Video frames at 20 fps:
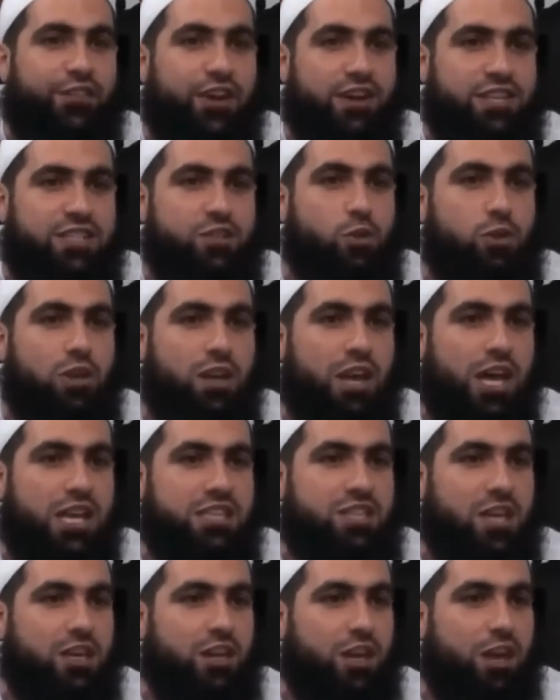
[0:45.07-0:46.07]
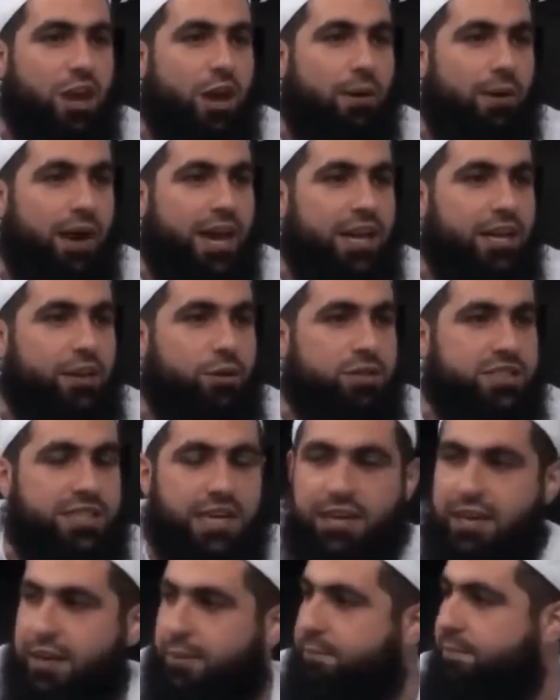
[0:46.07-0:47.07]
Rasulullah Sallallahu Alaihi
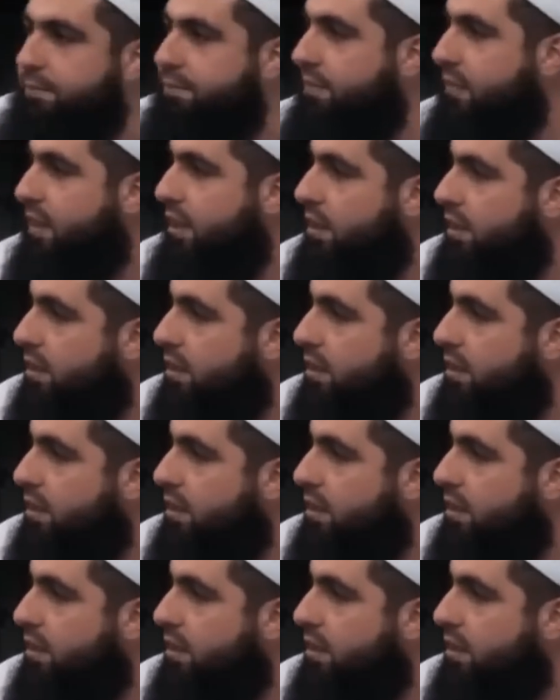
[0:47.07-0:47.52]
Wasallam.